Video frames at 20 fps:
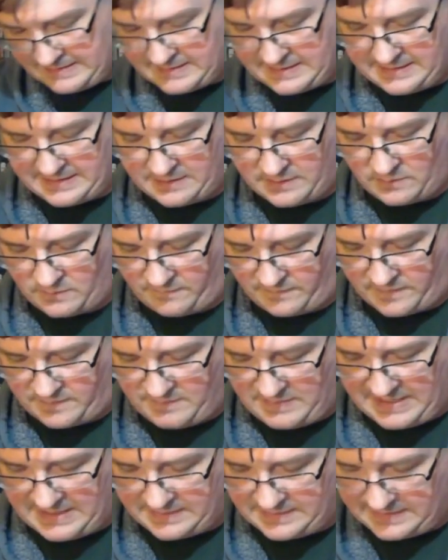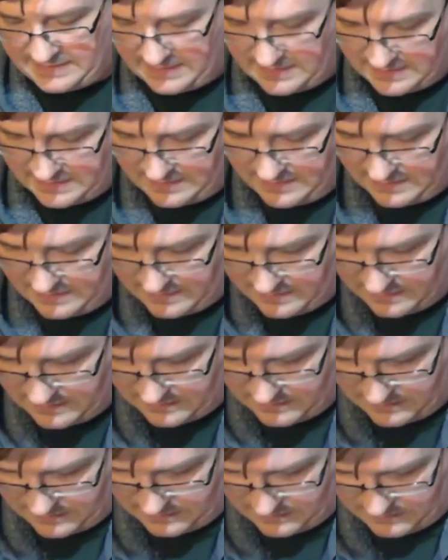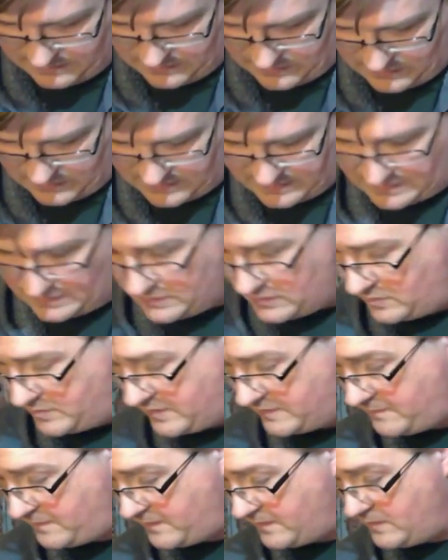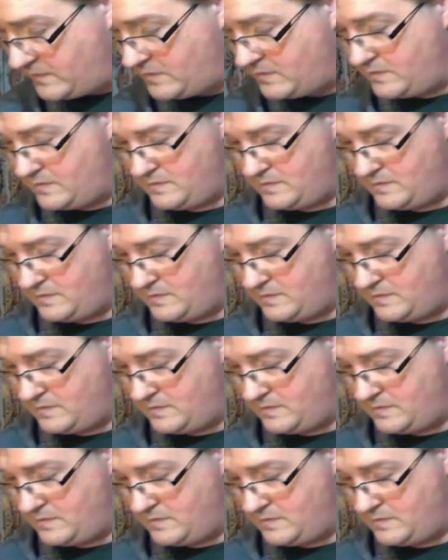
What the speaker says: that over the masthead just a little bit further.